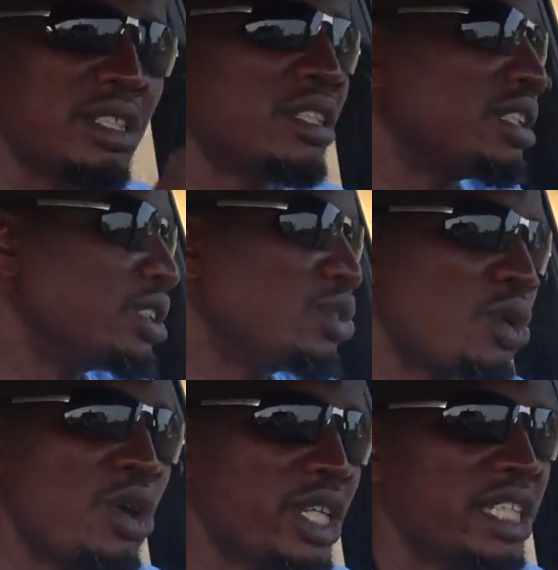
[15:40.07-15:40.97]
in the
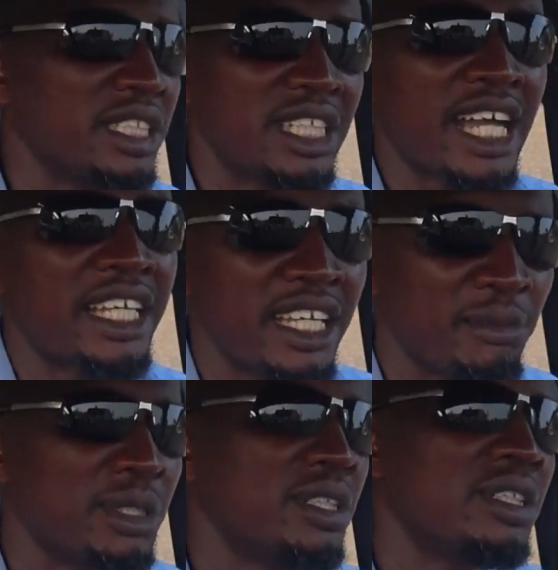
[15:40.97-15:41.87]
whole kit that came.
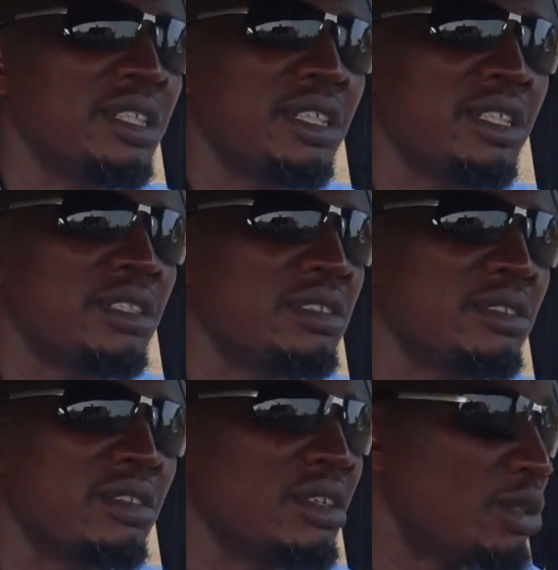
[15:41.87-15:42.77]

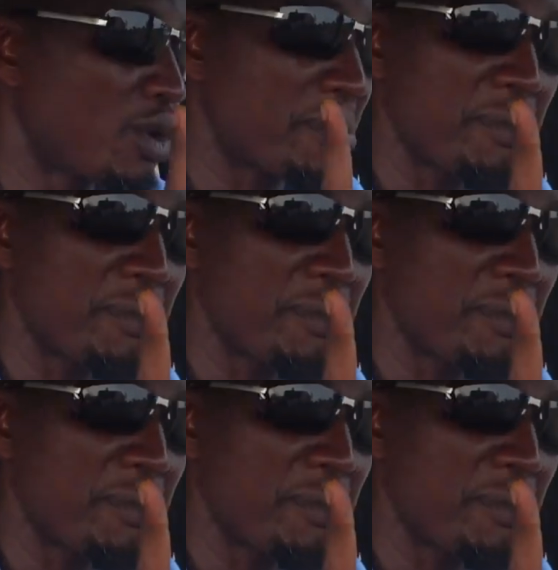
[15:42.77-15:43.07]
Only one